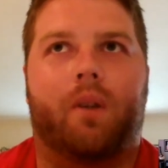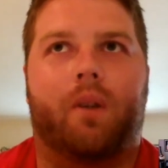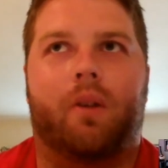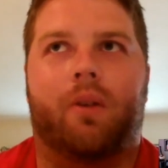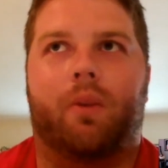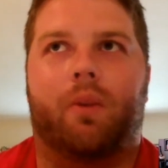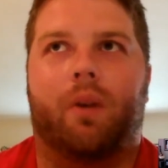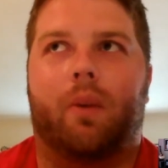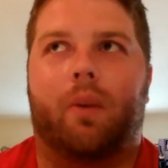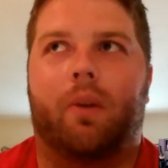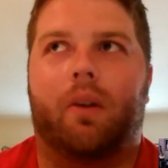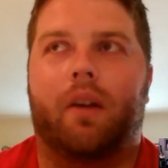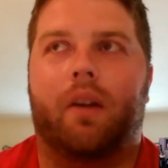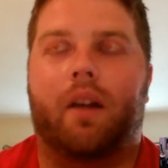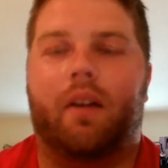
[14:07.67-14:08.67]
was where I
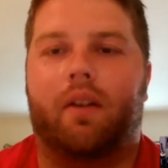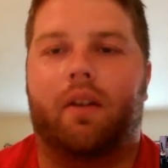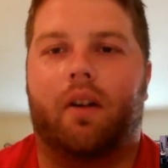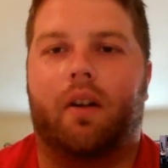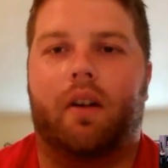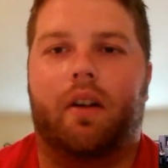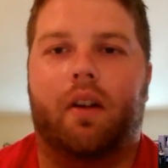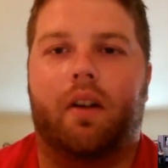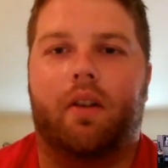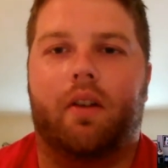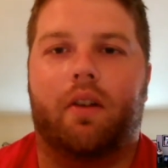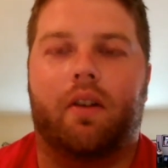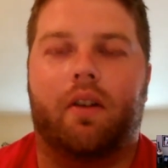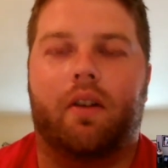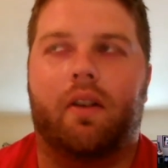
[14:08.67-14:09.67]
really got started and
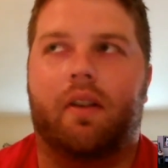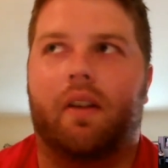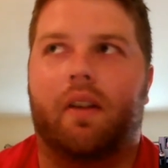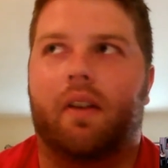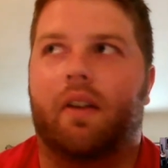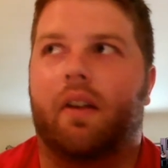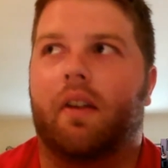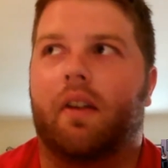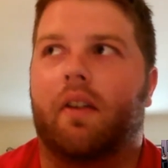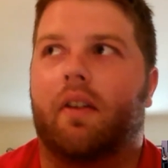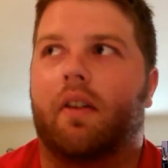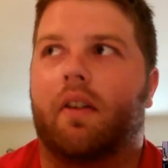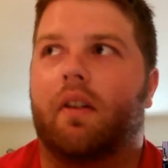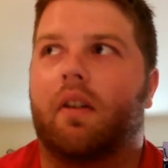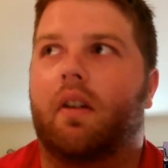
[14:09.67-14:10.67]
interested in saisons,
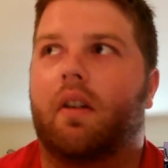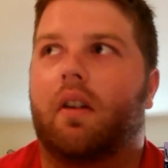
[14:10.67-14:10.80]
and